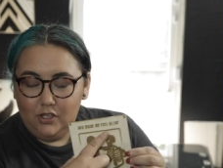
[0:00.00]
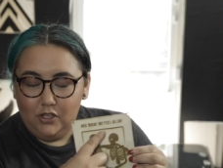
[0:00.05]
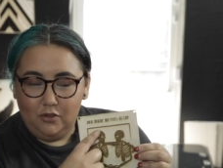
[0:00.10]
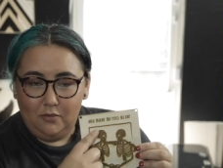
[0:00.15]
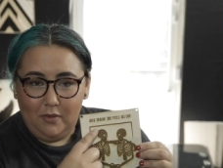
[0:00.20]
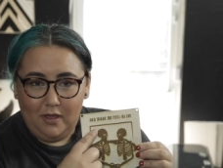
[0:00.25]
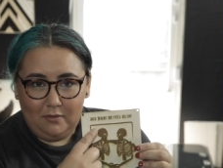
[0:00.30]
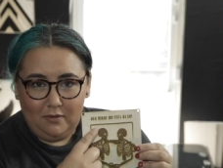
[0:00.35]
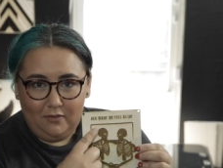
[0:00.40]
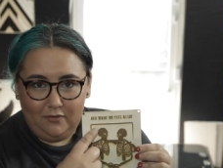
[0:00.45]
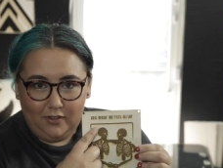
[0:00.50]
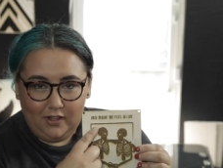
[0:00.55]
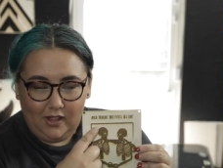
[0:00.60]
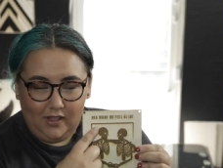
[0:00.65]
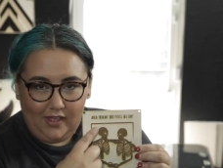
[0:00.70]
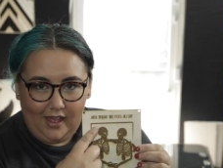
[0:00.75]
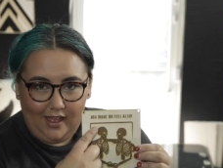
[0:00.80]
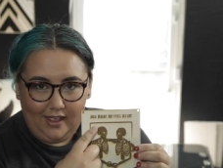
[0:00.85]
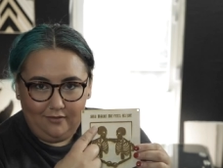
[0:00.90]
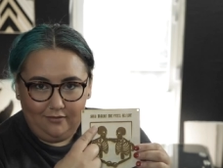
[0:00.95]
You make me feel
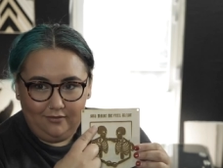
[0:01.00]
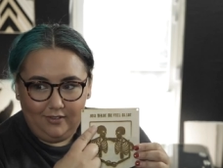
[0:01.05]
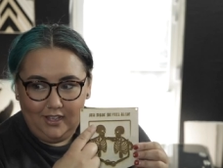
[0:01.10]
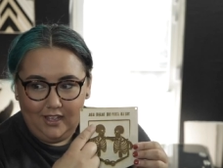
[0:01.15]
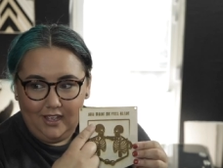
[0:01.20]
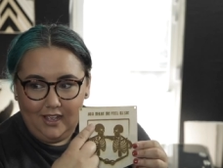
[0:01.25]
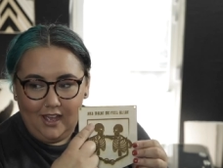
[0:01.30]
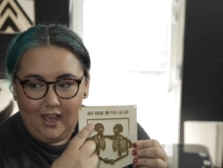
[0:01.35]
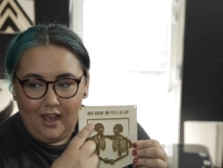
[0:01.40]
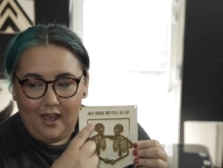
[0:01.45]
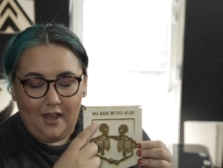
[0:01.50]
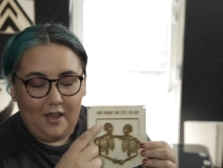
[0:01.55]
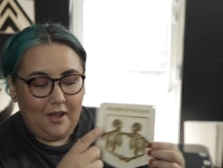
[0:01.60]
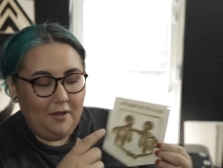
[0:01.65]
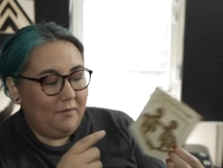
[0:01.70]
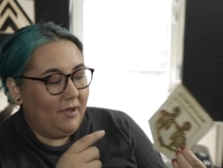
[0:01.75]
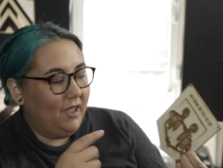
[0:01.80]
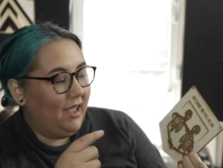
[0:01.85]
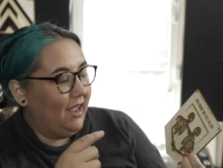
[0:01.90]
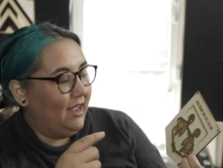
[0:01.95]
alive.
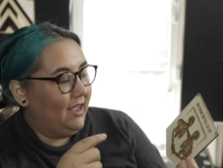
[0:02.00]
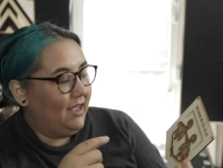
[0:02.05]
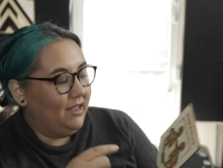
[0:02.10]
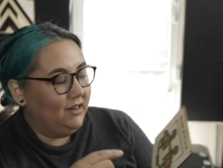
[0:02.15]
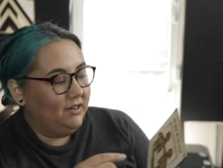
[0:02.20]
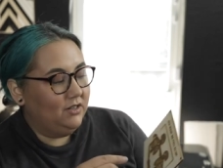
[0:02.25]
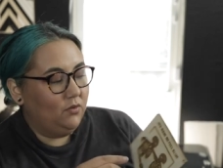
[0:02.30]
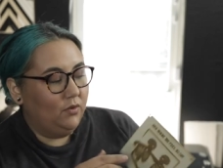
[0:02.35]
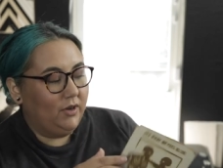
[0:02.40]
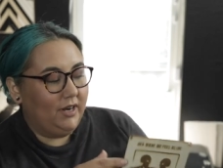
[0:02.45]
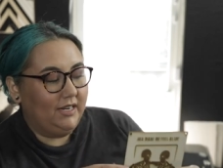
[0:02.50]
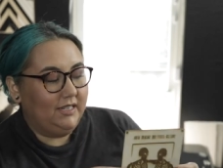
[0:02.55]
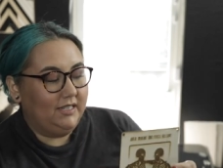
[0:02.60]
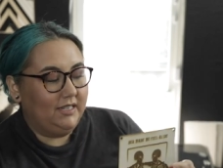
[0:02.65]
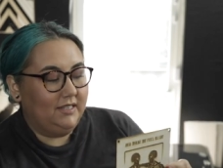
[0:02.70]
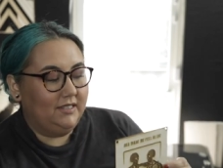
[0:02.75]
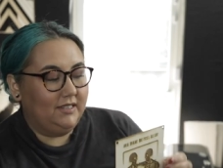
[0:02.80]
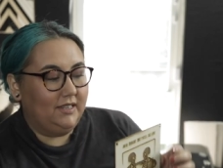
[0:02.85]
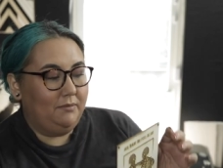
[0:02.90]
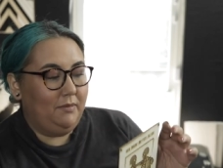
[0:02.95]
And what I
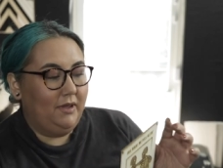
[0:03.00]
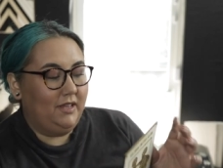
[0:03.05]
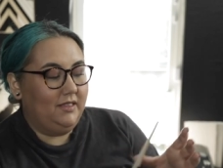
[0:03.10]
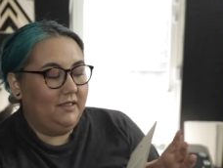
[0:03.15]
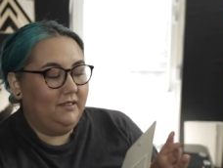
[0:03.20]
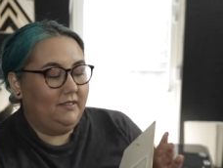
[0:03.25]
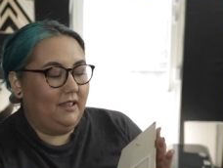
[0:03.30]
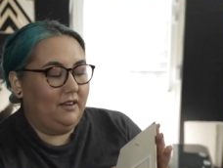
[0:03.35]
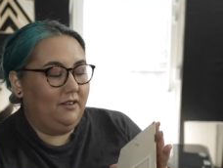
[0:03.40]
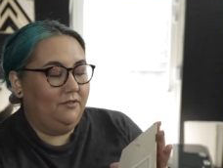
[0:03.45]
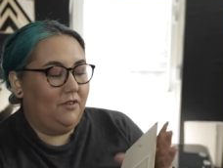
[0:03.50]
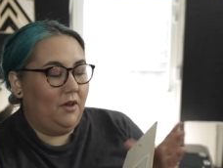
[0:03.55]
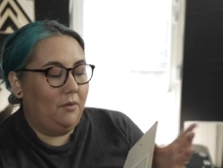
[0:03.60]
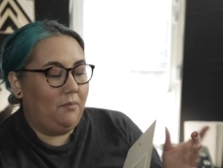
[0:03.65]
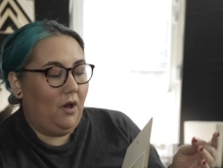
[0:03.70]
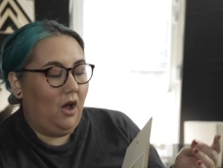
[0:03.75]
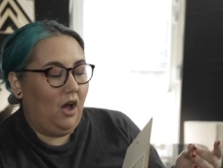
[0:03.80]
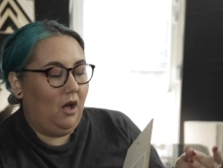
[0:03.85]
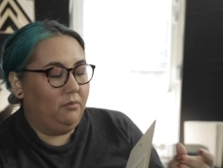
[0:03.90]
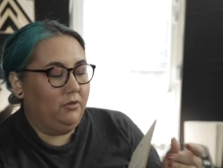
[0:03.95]
did is I made this out of
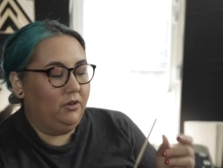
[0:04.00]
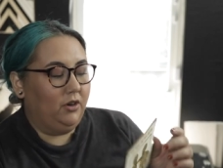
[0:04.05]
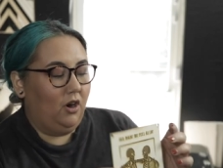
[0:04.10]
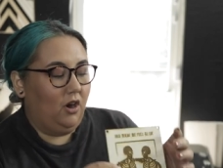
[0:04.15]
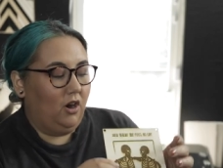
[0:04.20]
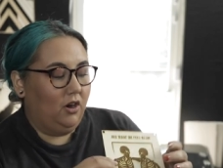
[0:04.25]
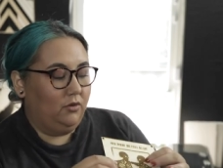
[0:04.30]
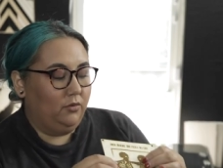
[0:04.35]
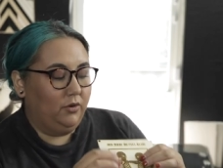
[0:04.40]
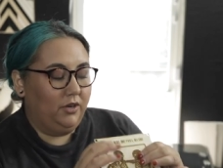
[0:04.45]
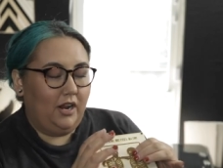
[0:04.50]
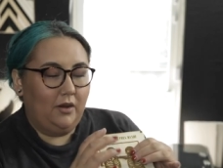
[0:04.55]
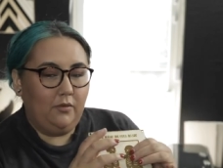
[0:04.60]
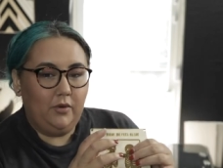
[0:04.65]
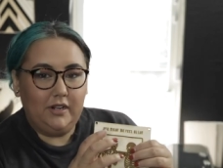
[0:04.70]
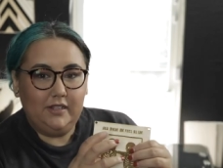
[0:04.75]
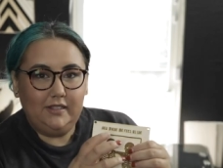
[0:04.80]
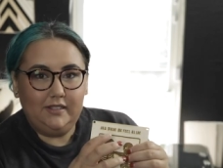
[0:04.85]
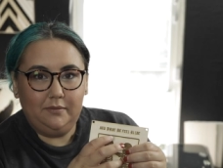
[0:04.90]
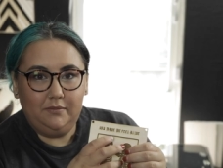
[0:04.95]
poplar hardwood. I
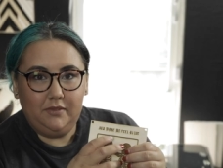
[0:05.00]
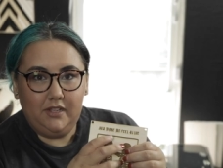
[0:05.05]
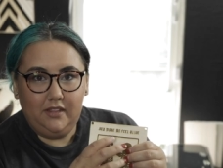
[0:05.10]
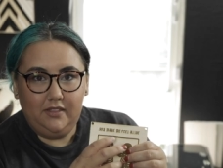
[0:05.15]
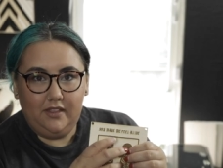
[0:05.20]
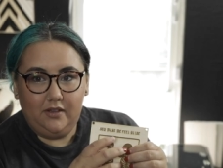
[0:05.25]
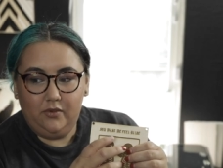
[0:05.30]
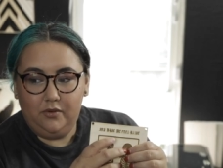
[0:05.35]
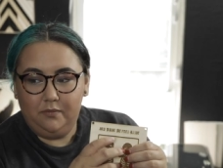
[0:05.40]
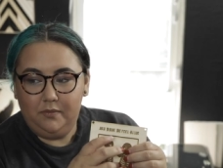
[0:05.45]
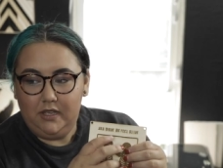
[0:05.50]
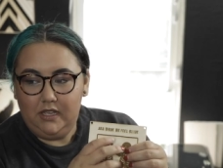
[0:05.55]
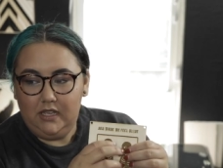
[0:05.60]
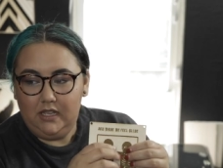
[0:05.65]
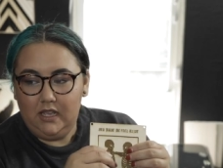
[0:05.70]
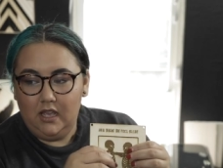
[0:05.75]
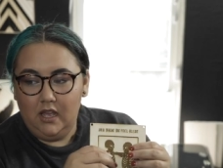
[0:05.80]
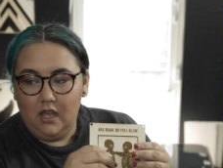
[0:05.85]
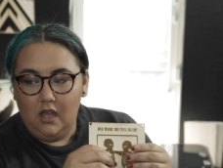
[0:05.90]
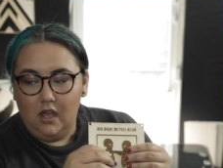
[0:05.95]
wanted something that would
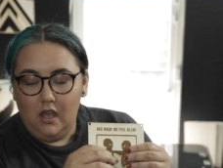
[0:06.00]
be